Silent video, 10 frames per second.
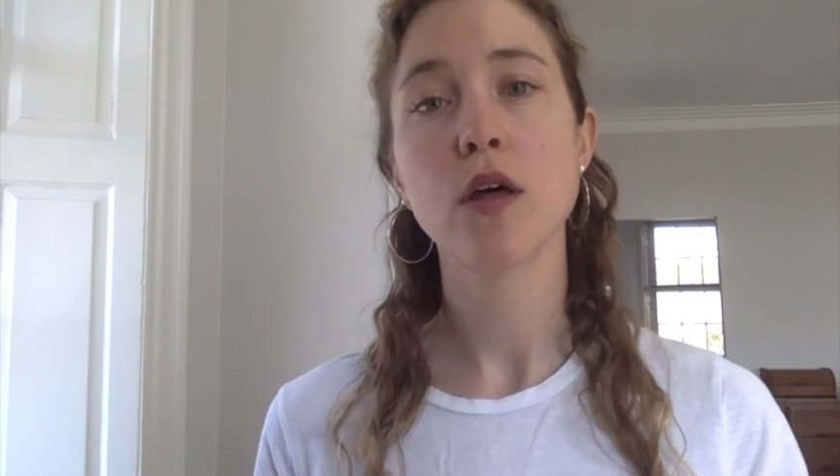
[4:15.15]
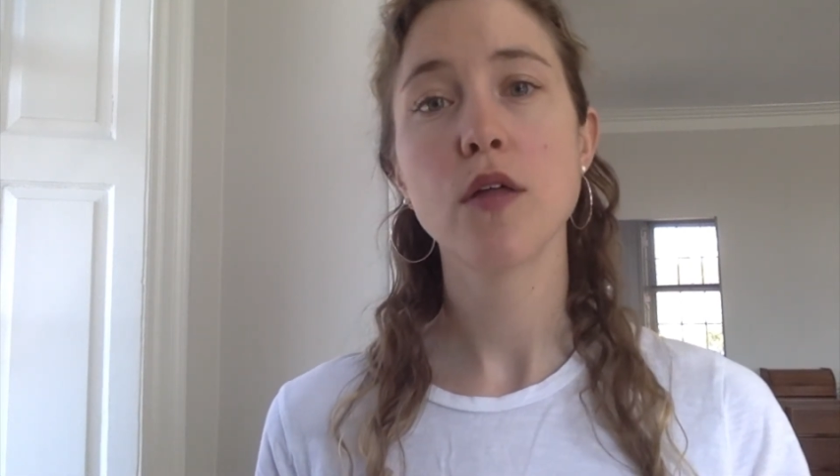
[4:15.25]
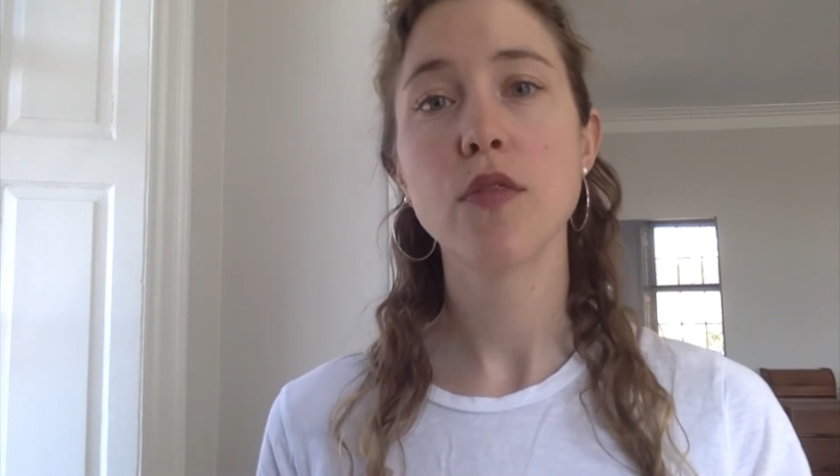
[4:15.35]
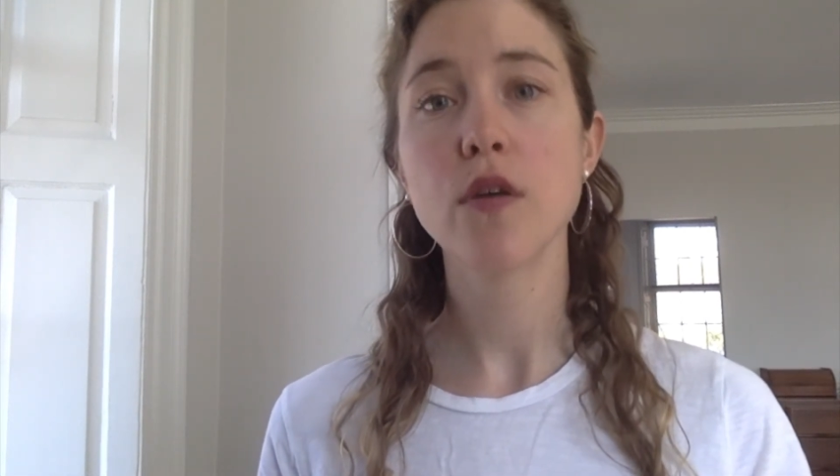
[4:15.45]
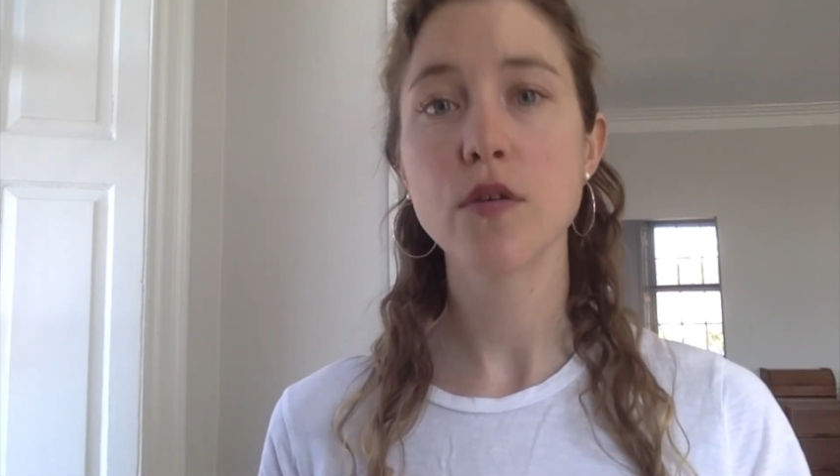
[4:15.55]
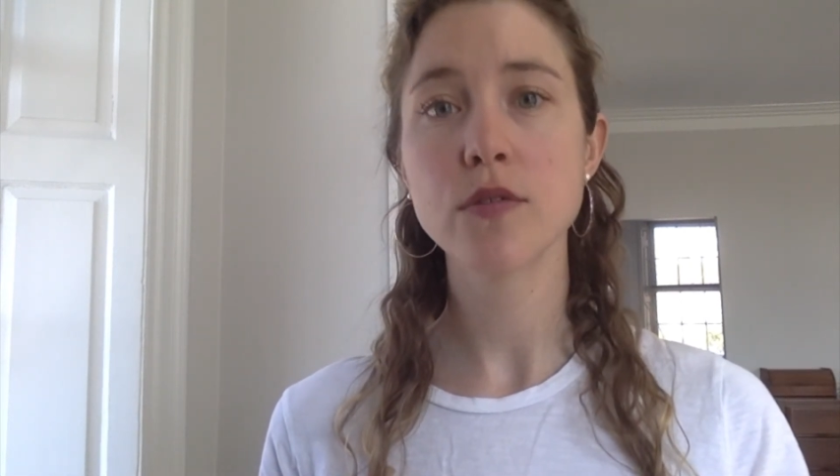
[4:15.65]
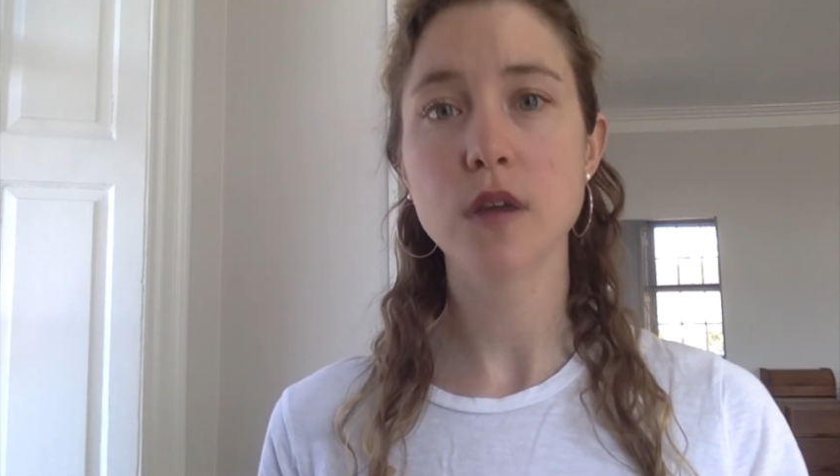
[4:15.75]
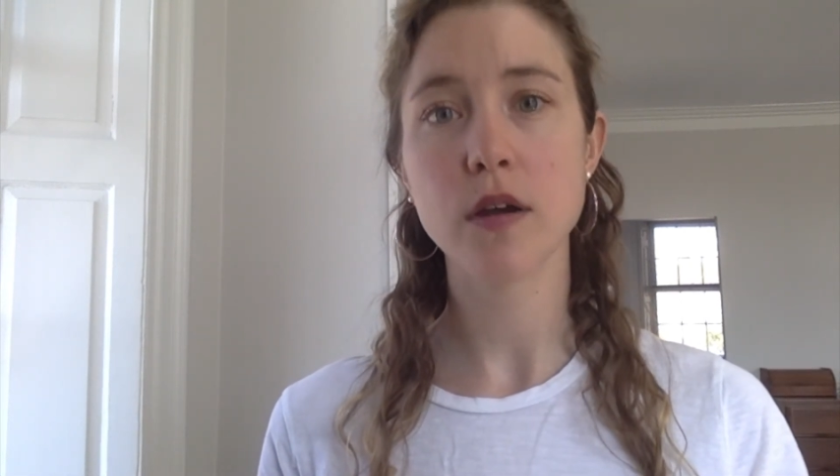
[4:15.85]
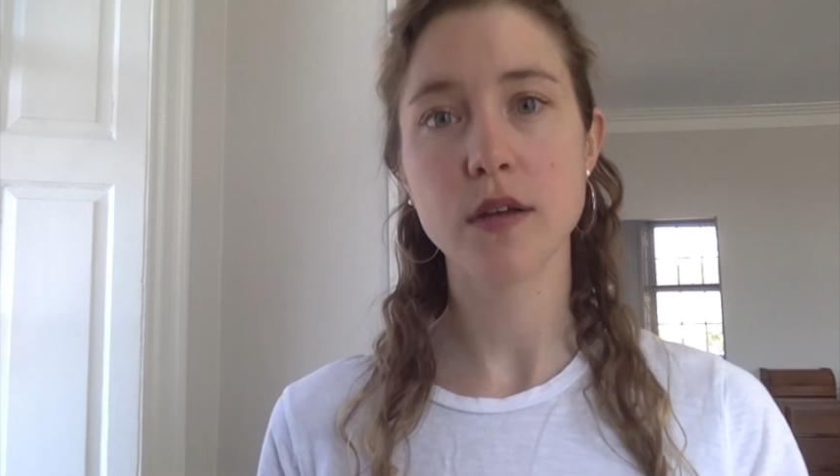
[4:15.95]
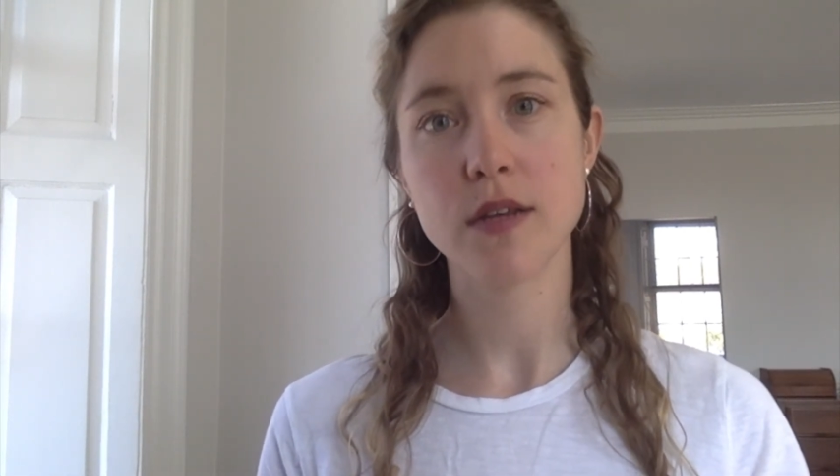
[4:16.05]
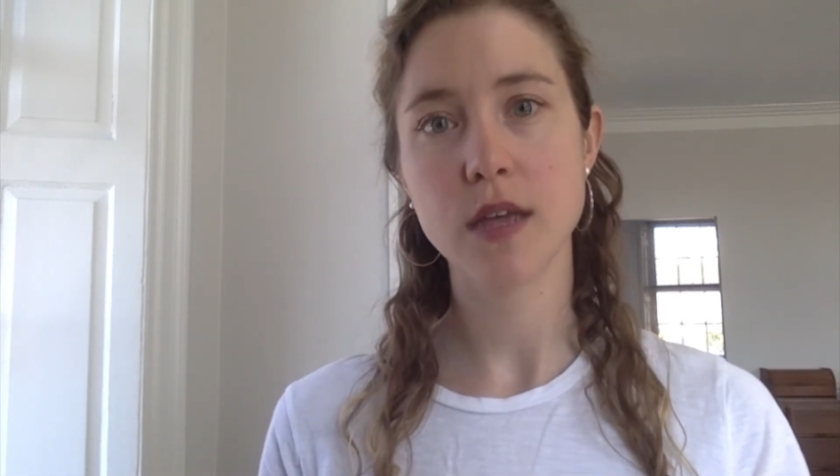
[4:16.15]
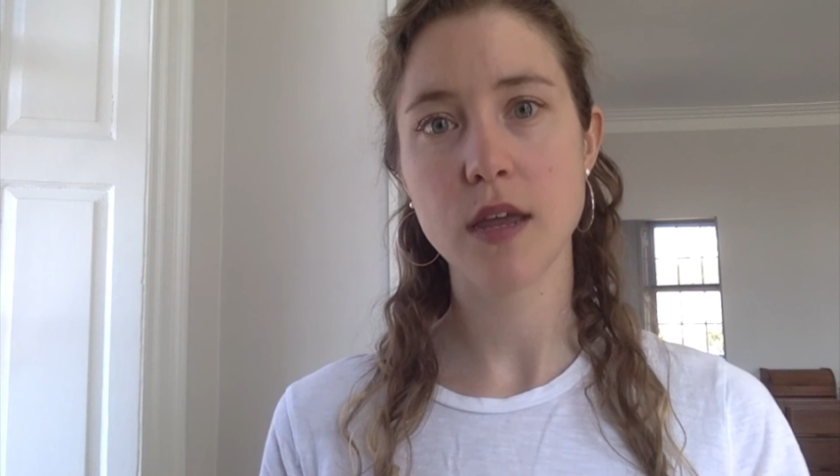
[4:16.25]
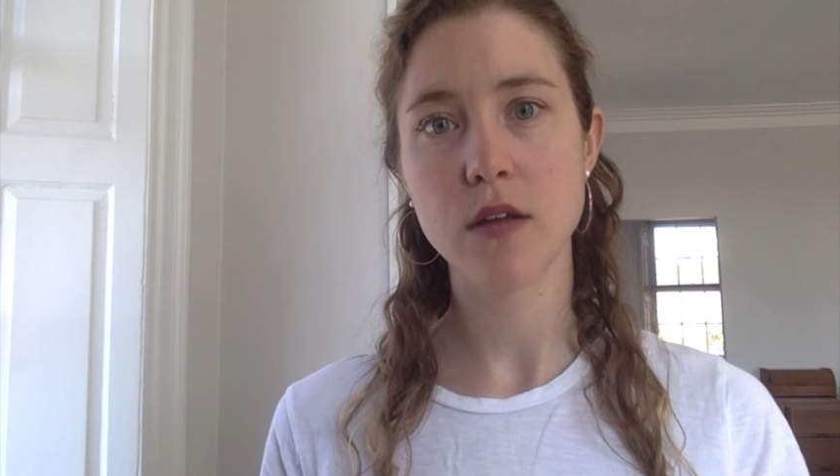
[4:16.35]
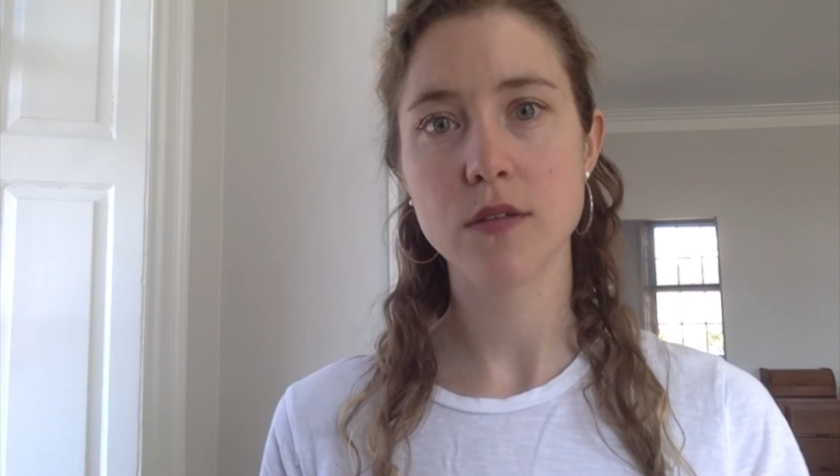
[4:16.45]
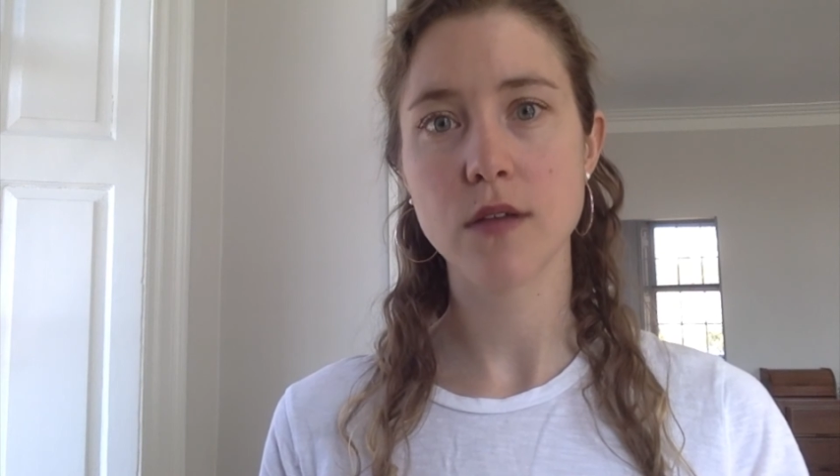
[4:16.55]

Those are indicators